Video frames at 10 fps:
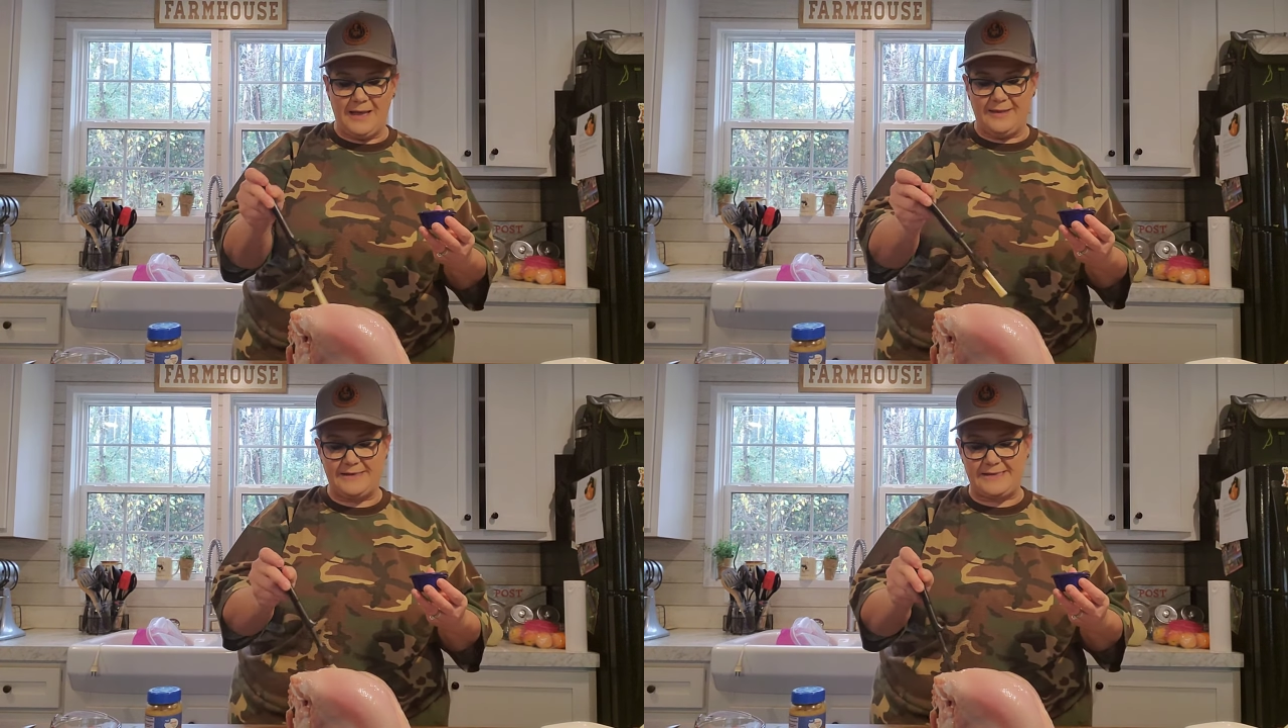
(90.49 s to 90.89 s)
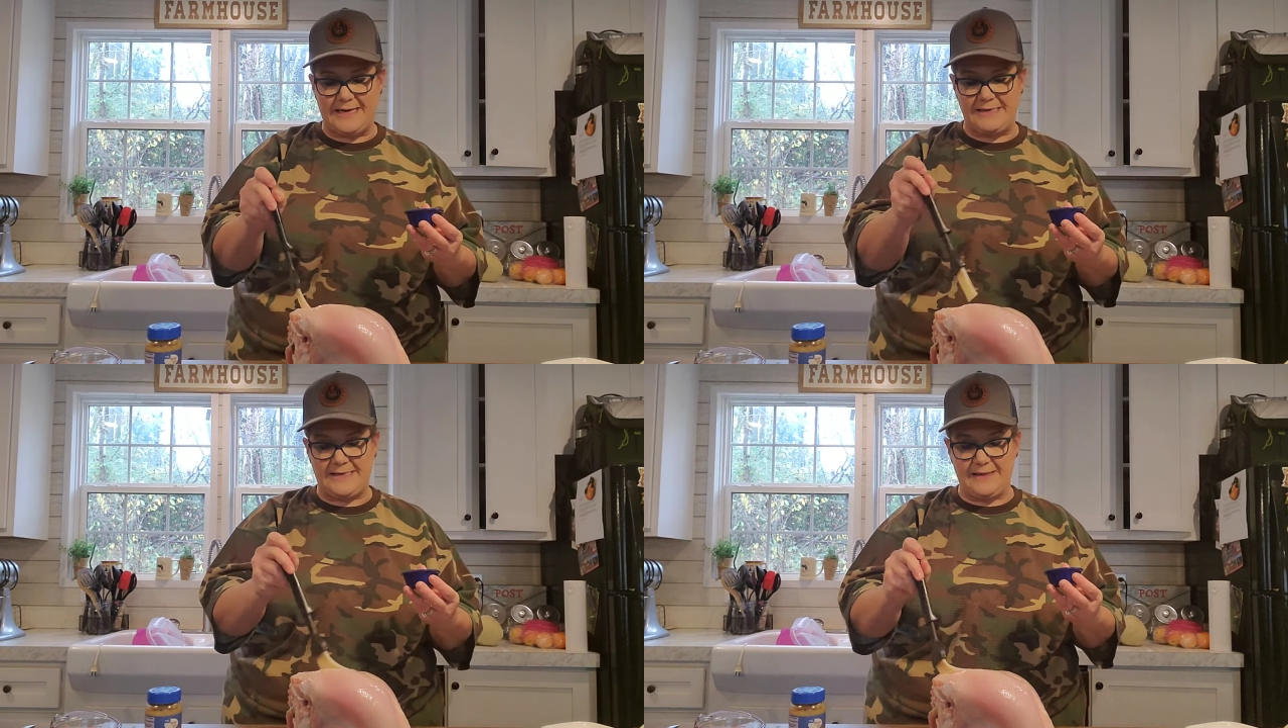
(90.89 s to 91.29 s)
the
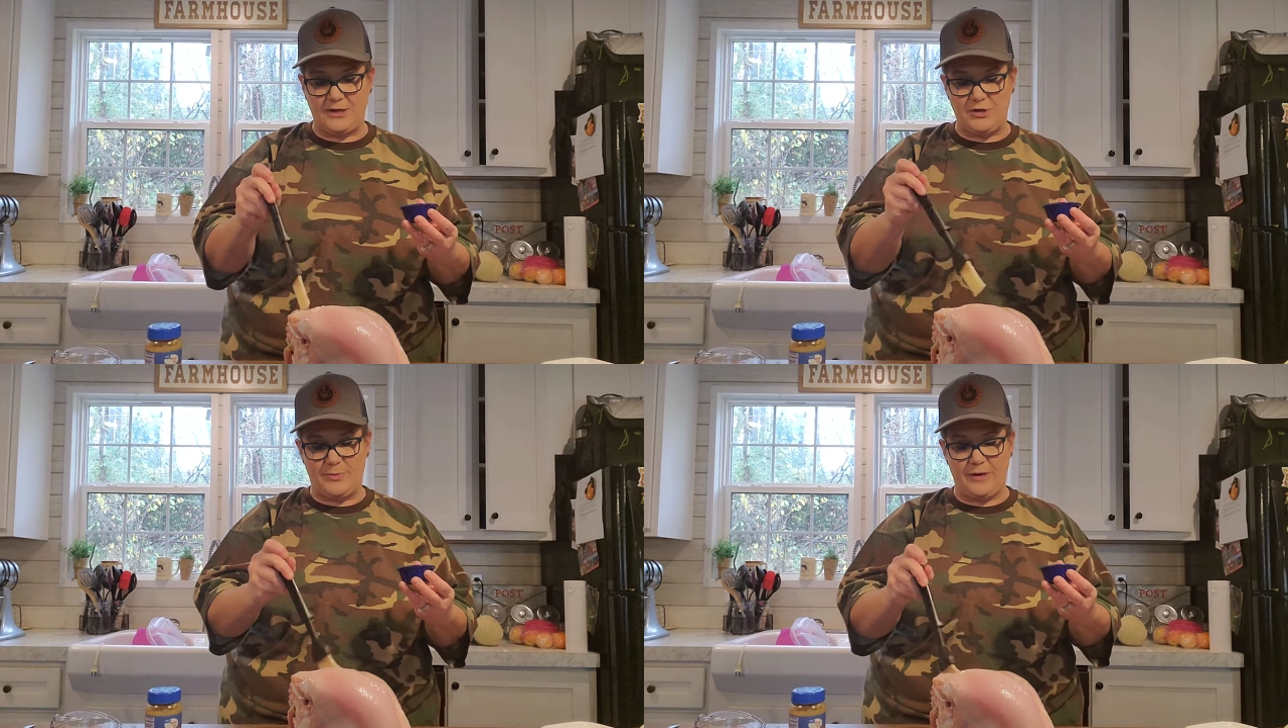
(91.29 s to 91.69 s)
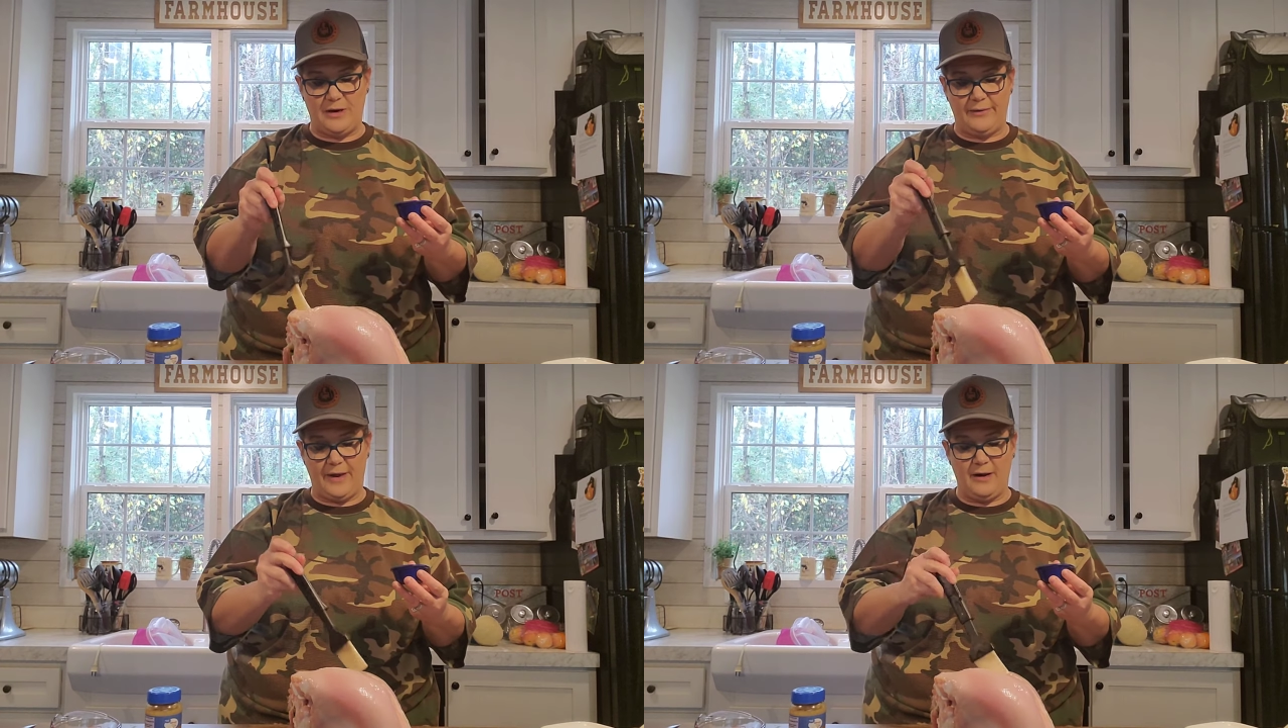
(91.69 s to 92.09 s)
seasoning that you put
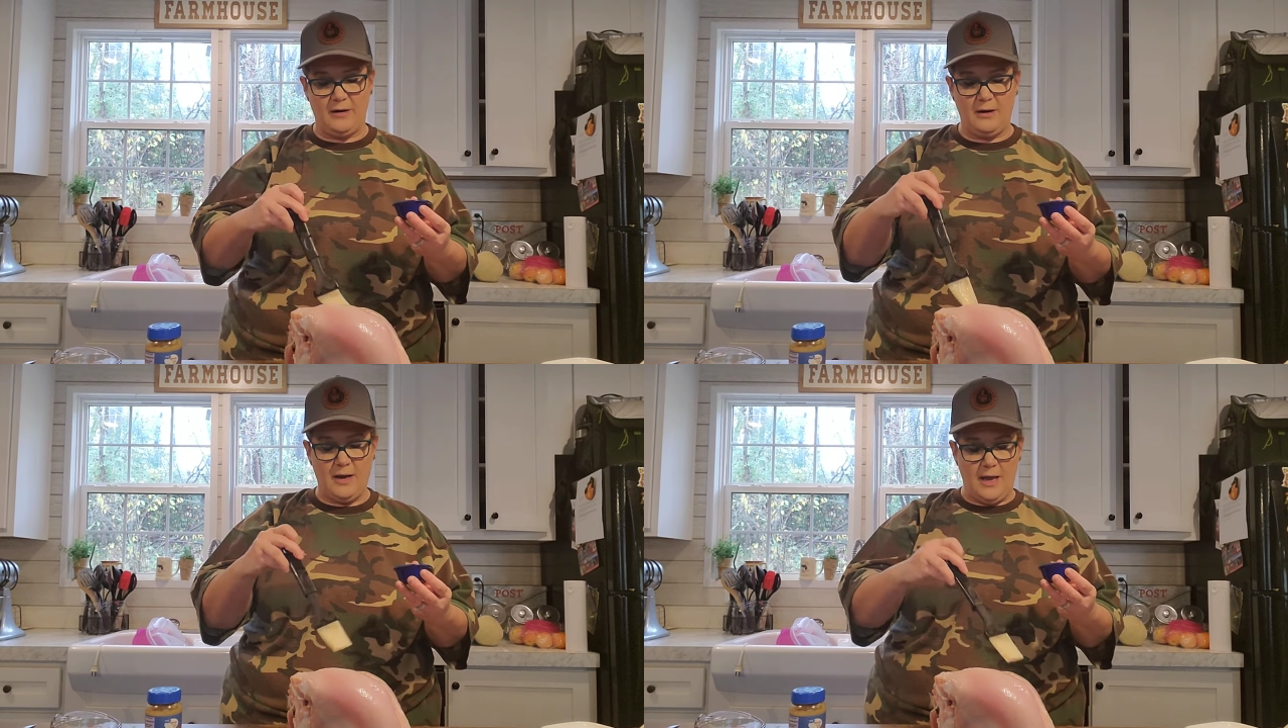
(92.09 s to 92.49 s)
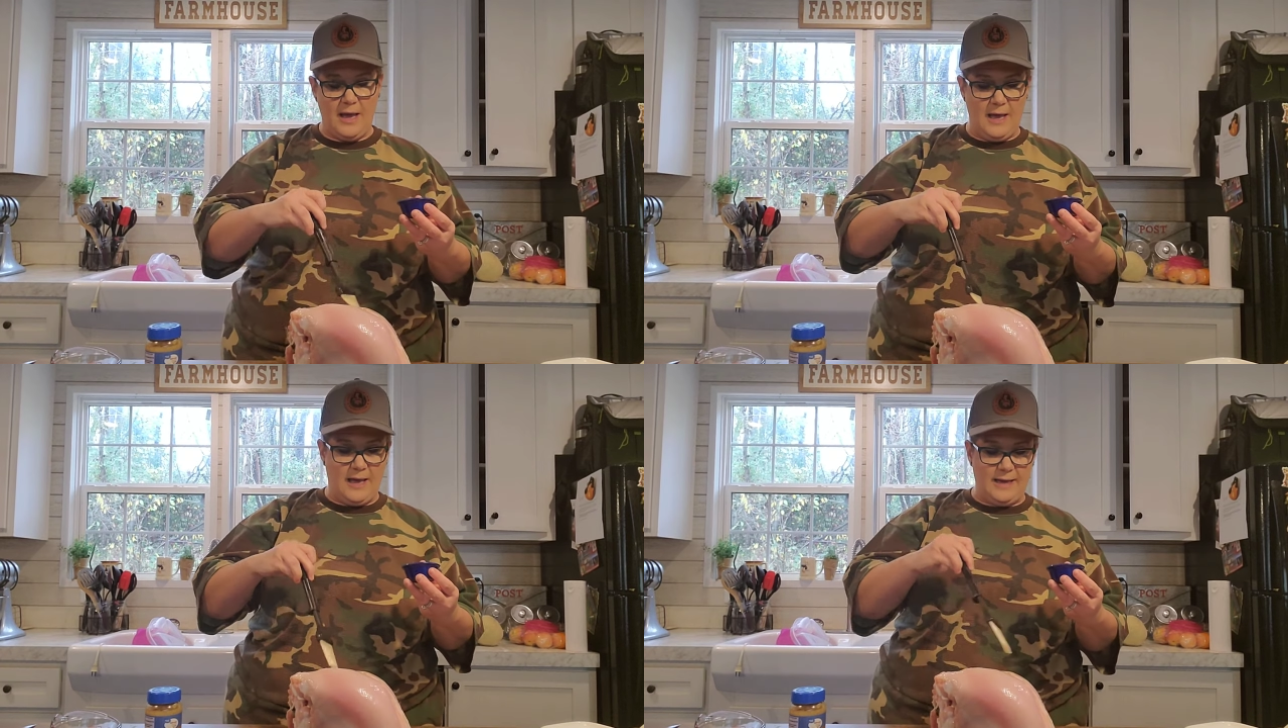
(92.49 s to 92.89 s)
on there
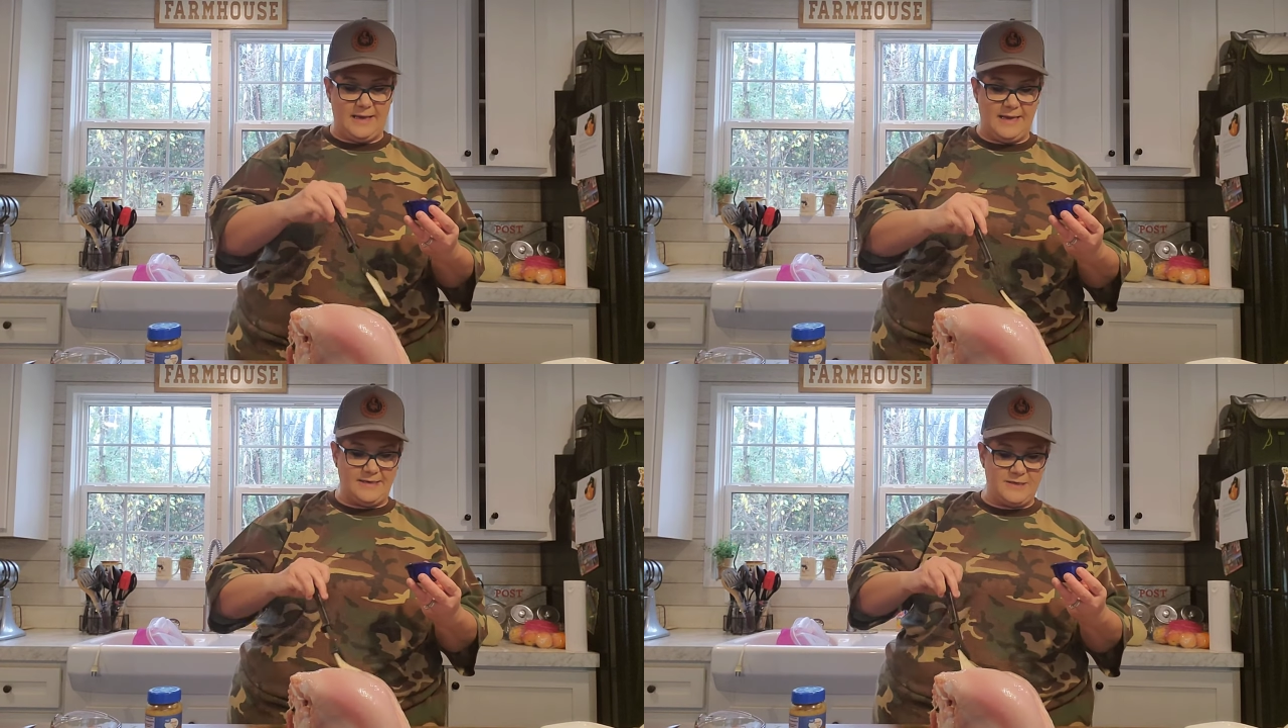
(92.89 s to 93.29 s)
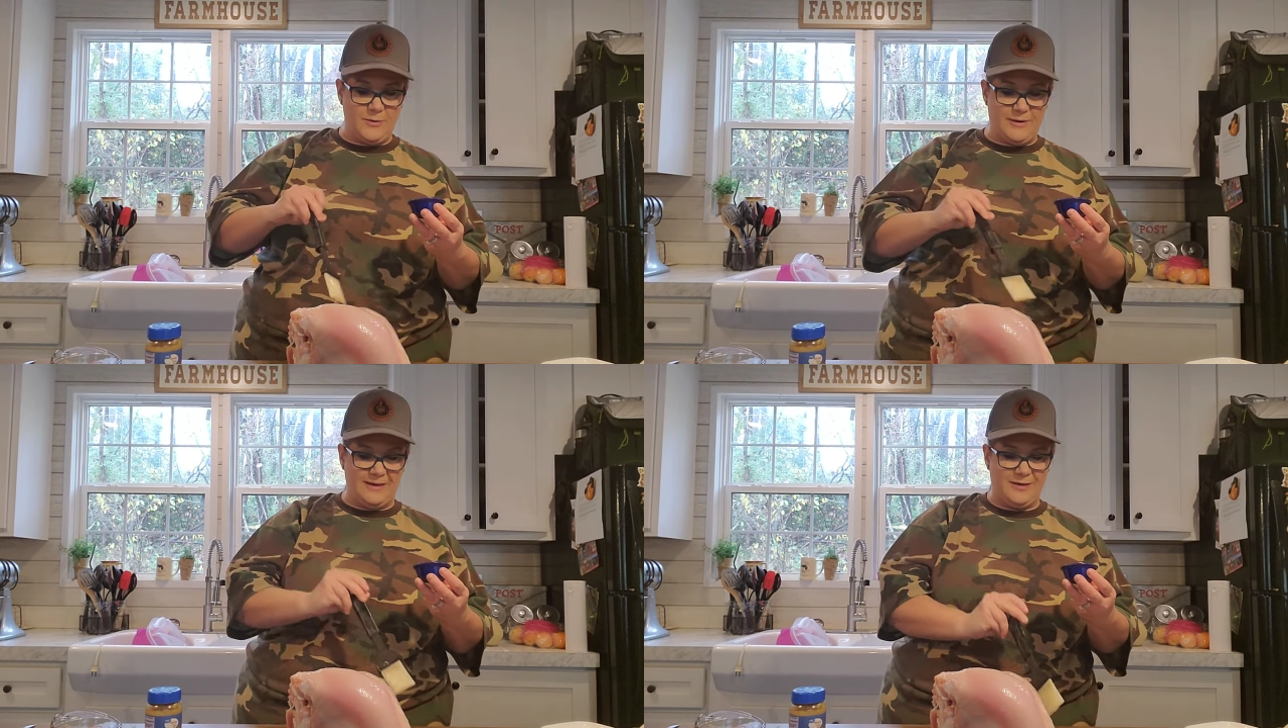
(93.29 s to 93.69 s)
get
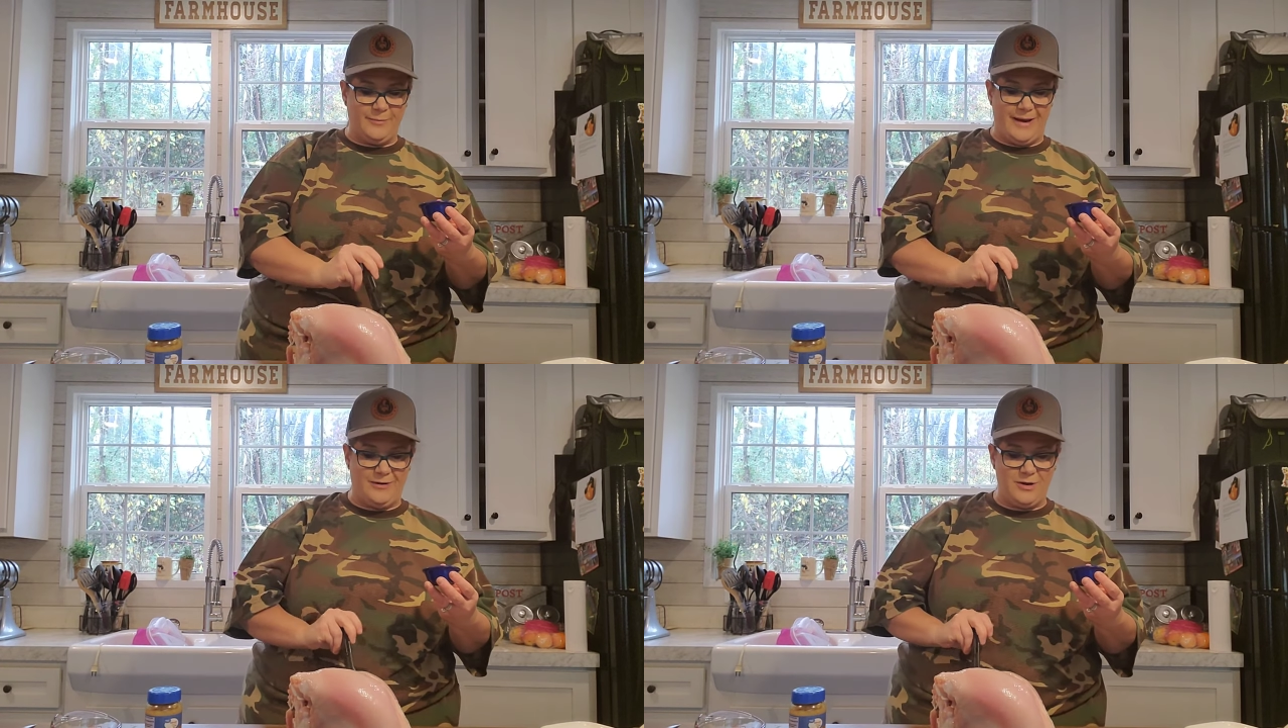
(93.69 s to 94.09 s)
to it a little better.